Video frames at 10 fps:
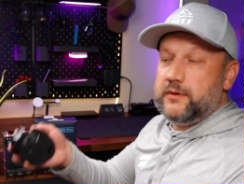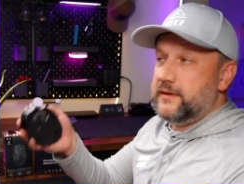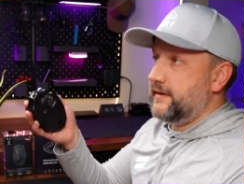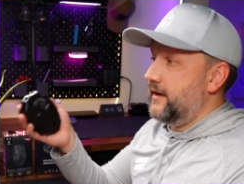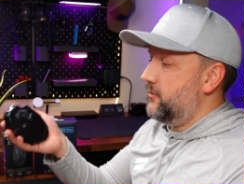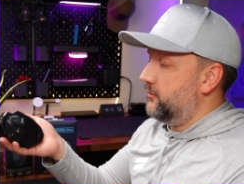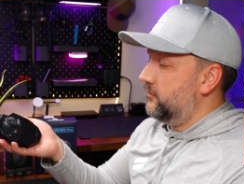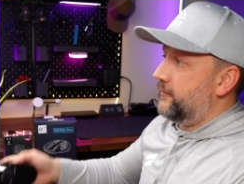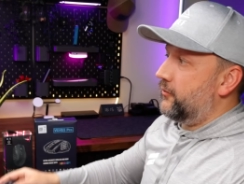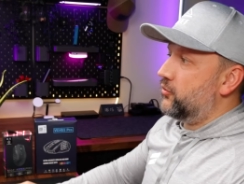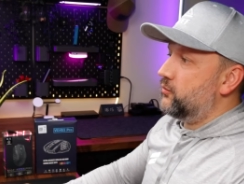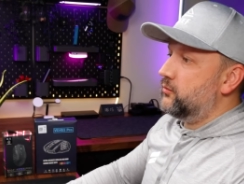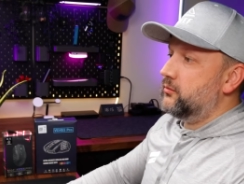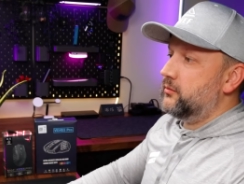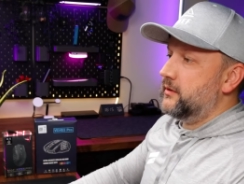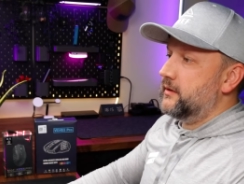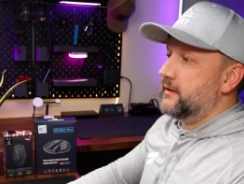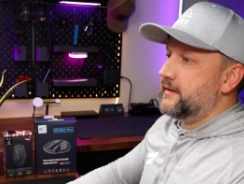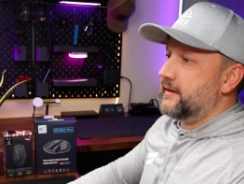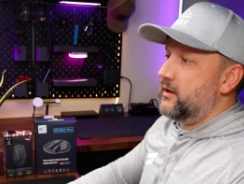Same form,
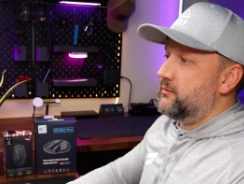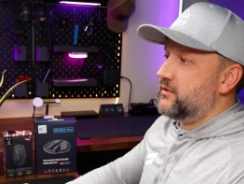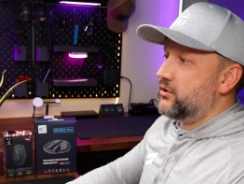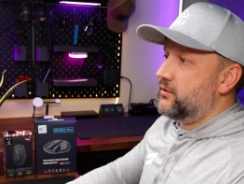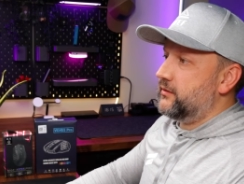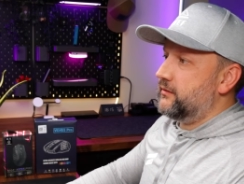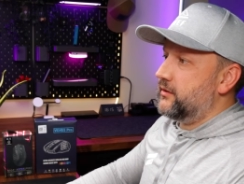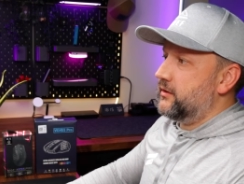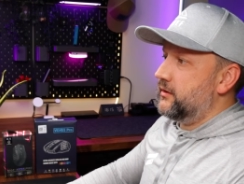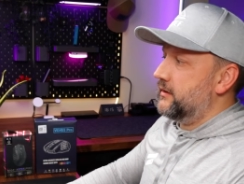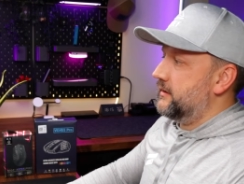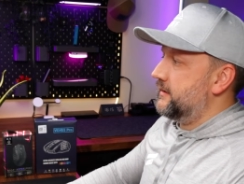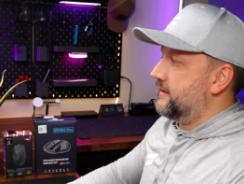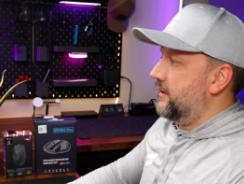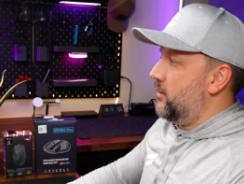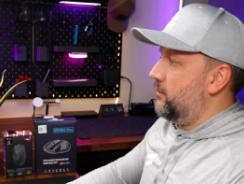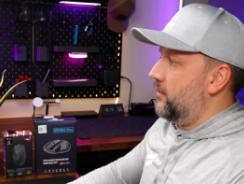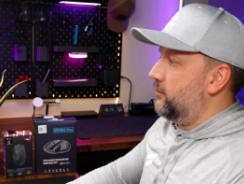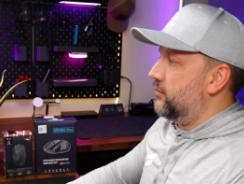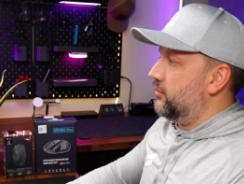same software, same
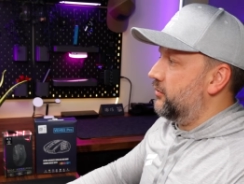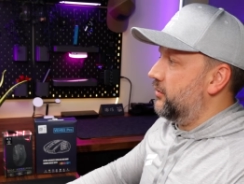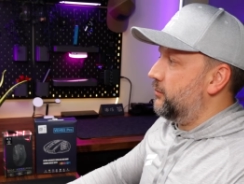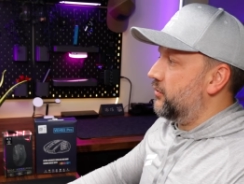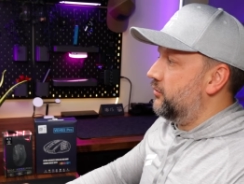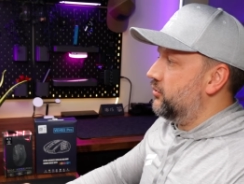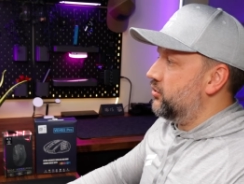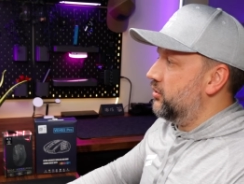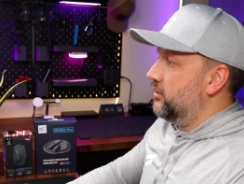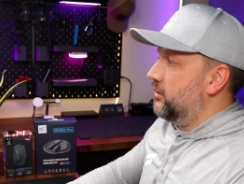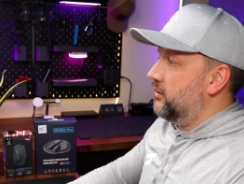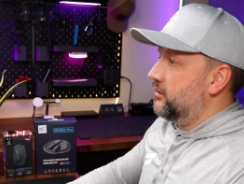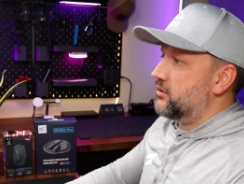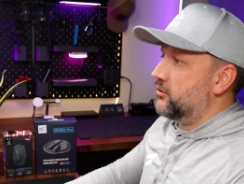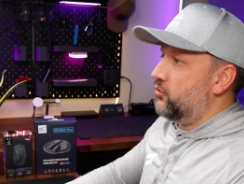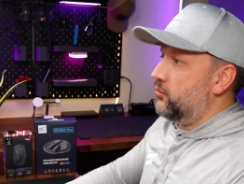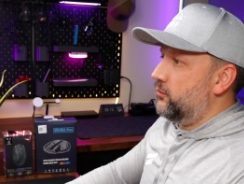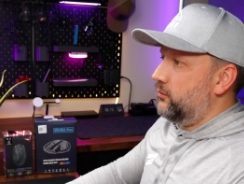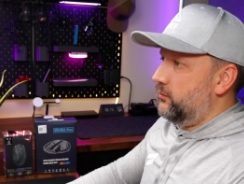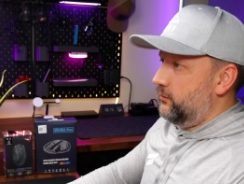appro approach, it's
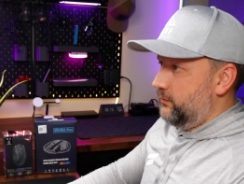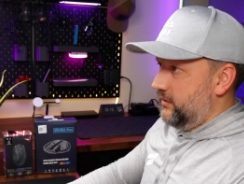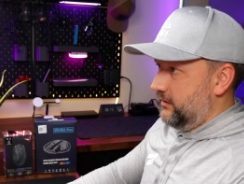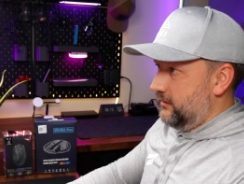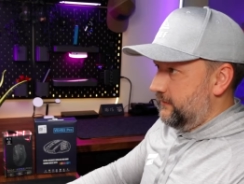no big